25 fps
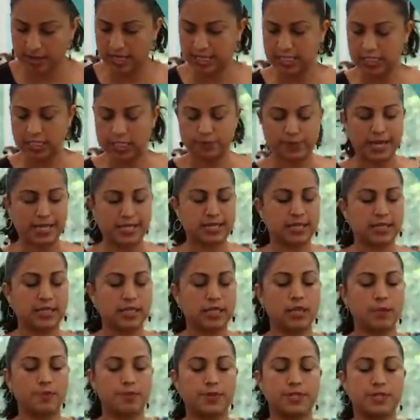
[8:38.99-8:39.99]
This is
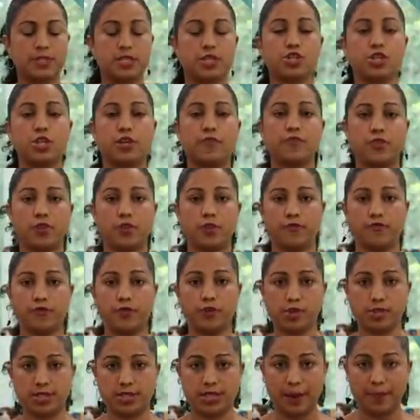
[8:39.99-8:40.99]
basically the positioning for the
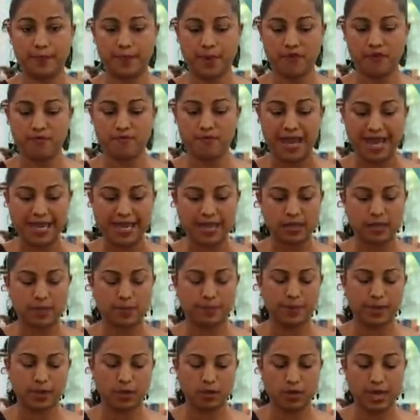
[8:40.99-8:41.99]
first step of making the
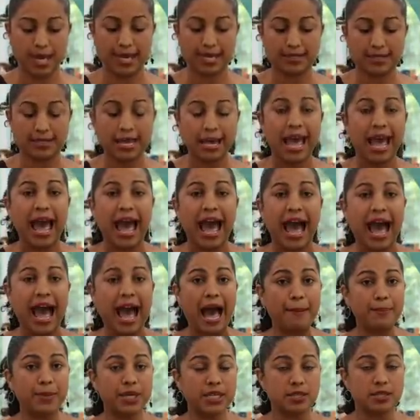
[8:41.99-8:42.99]
pillowcase.
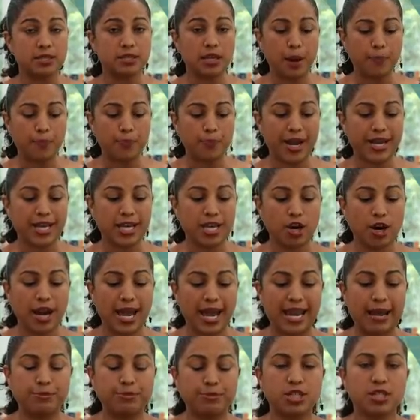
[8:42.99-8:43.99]
I'm gonna stop right here
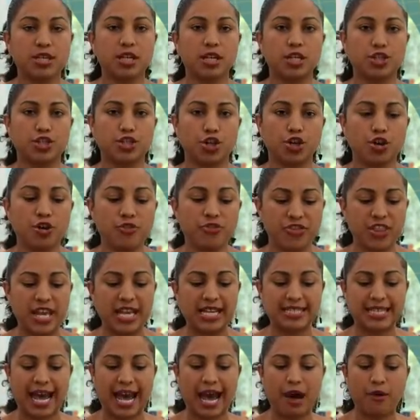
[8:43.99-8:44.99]
and I'm just gonna turn
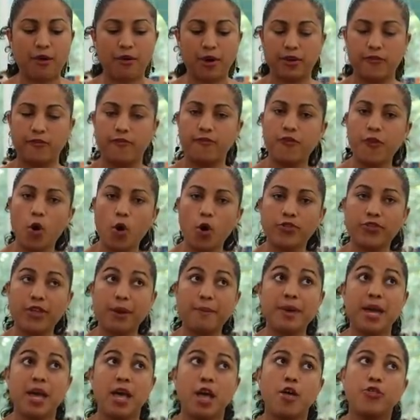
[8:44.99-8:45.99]
things out and fold
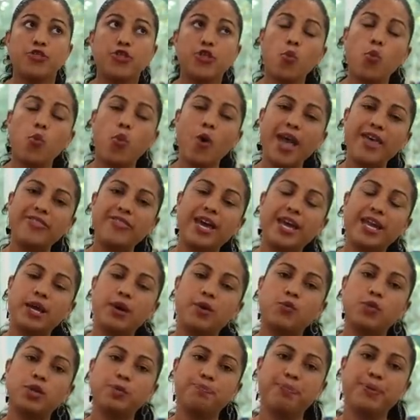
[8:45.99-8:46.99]
them the way that
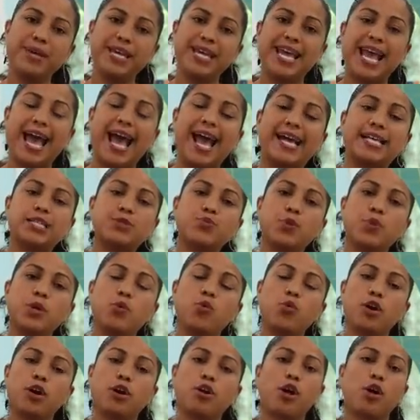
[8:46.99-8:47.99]
it would be as we
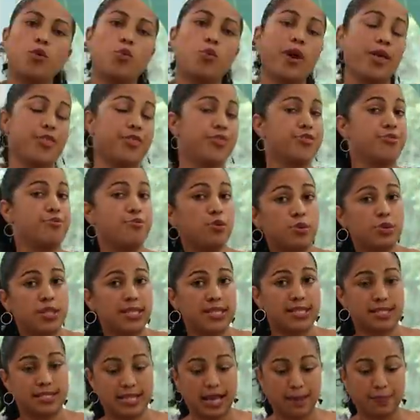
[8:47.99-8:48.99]
work our way through the
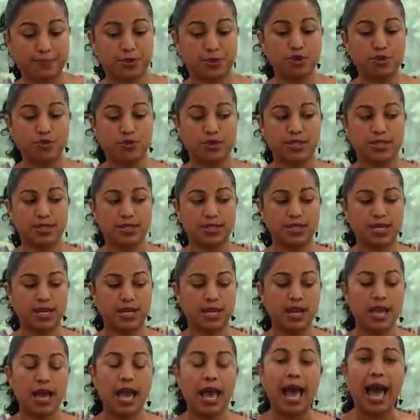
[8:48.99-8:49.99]
steps so you can
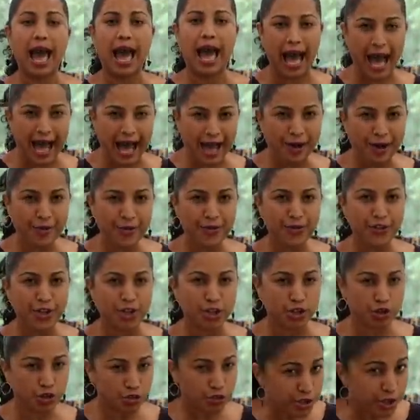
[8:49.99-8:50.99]
see how the
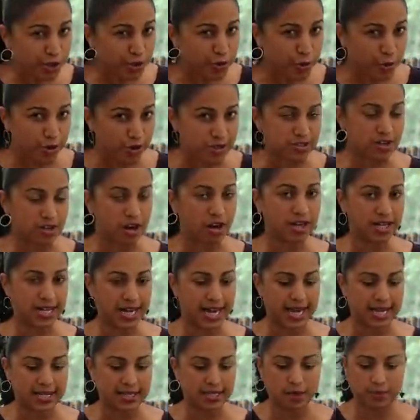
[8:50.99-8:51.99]
unicorns are gonna
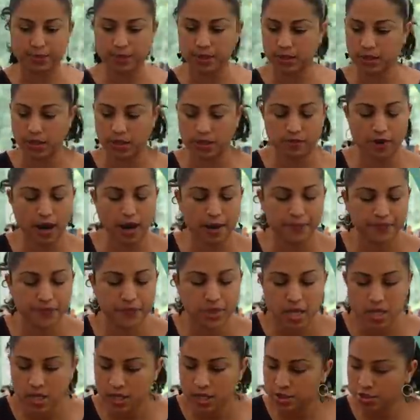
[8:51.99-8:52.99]
end up looking, right?
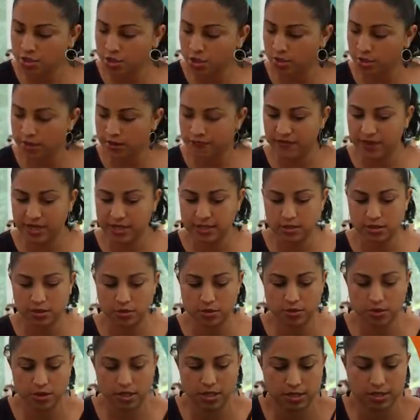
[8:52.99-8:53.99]
So if I
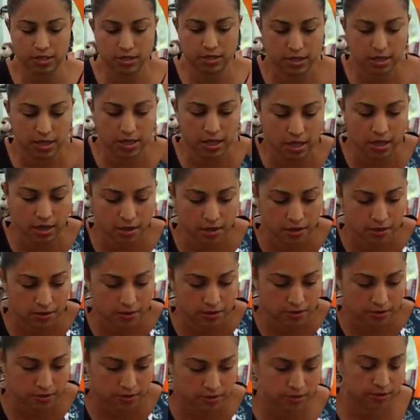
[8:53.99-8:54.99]
sewed this here,
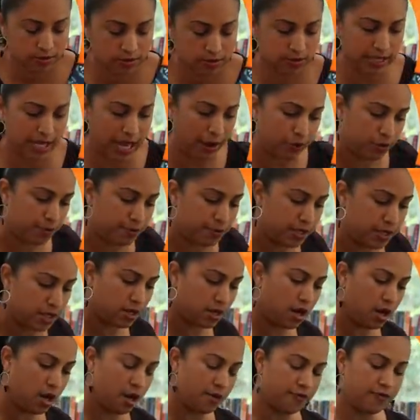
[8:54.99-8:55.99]
that would be the
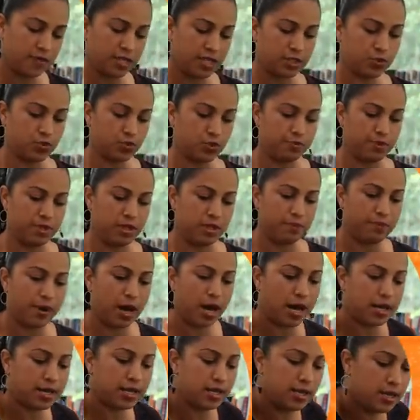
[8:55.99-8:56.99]
cuff, this would be the
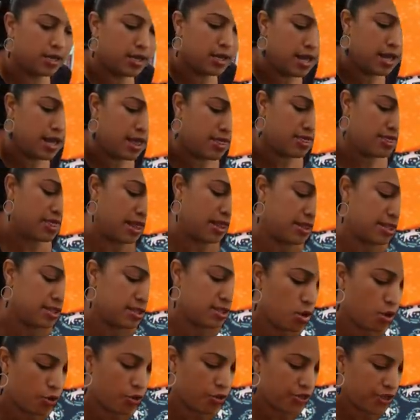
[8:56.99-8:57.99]
body, then
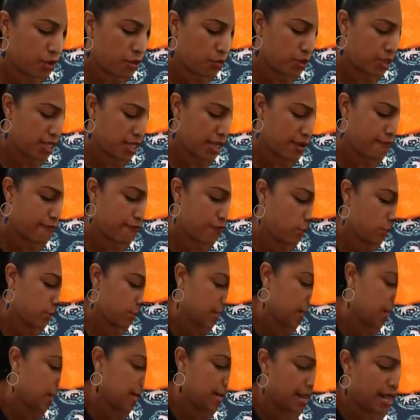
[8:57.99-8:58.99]
this whole thing would get
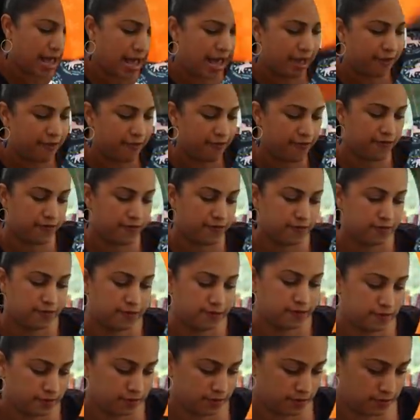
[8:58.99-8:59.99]
folded in half
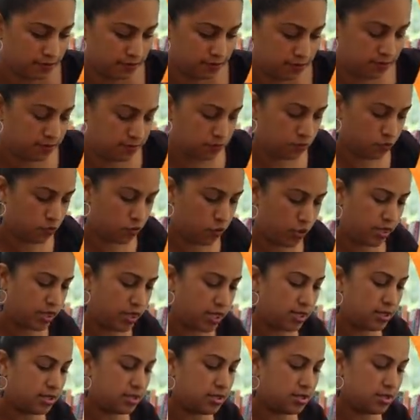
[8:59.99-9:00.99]
with
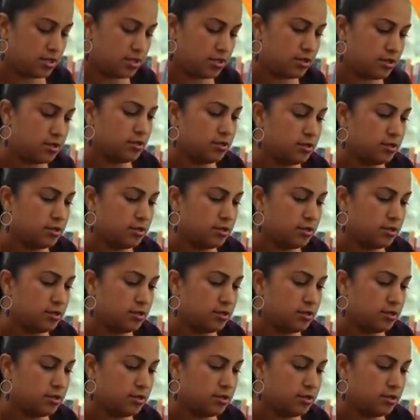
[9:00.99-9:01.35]
this.